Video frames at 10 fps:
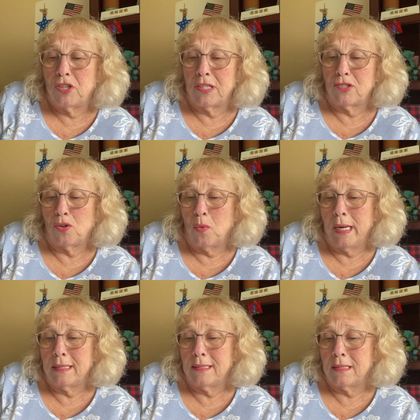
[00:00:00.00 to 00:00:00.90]
just
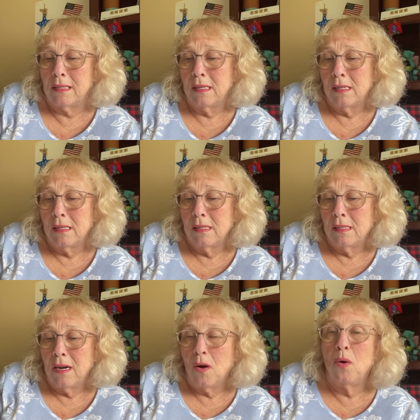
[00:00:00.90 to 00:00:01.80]
twist.
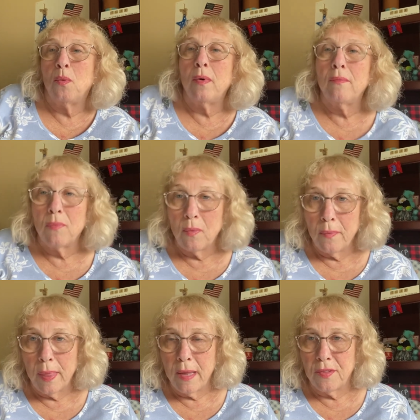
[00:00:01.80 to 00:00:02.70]
Oh,
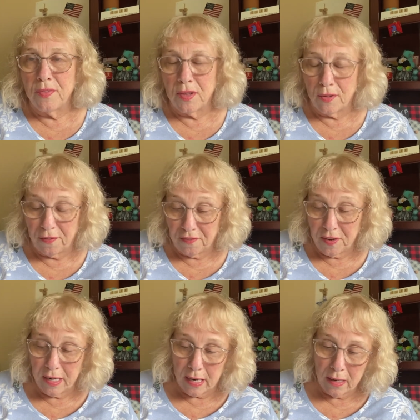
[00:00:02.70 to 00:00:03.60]
isn't this
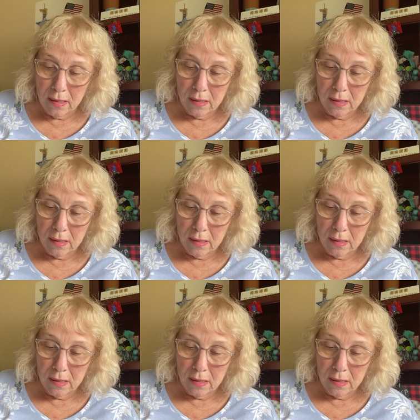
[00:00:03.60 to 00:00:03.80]
funny?